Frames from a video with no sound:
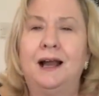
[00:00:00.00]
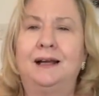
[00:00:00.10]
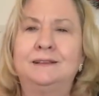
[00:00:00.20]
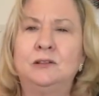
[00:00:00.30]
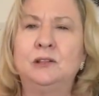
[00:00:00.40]

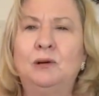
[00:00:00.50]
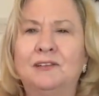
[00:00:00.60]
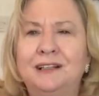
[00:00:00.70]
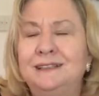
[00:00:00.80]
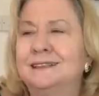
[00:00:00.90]
I don't know
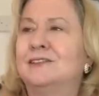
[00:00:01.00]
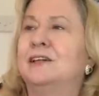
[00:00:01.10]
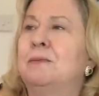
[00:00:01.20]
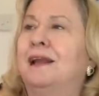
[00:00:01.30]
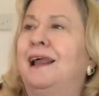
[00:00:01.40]
what this is going
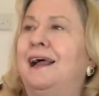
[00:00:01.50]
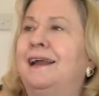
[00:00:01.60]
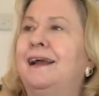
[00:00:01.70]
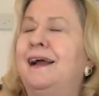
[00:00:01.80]
to be like.